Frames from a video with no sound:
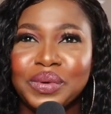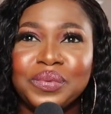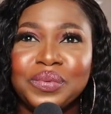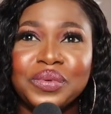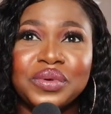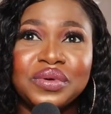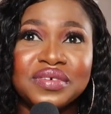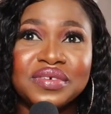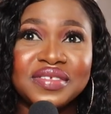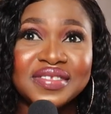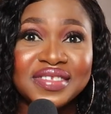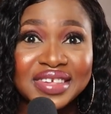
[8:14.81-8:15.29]

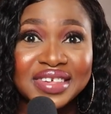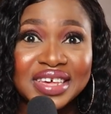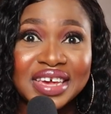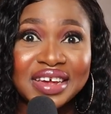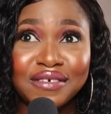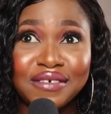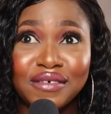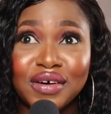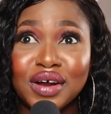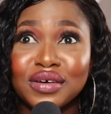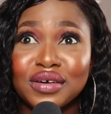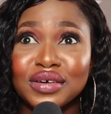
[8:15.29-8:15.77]
people you
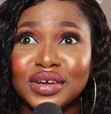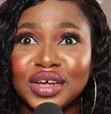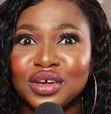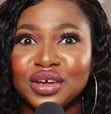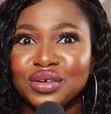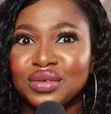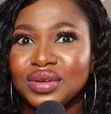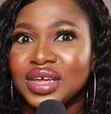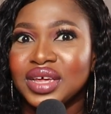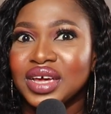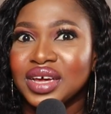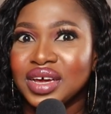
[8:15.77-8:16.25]
see around
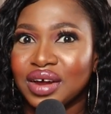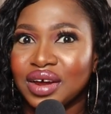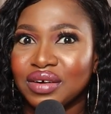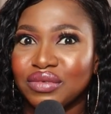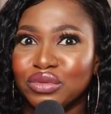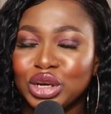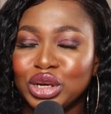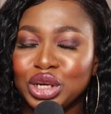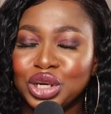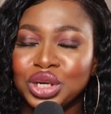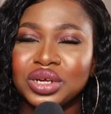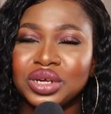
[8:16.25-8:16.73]
that you think are
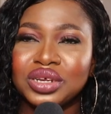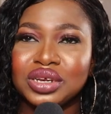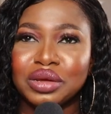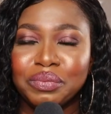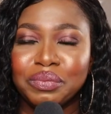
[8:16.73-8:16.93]
rich,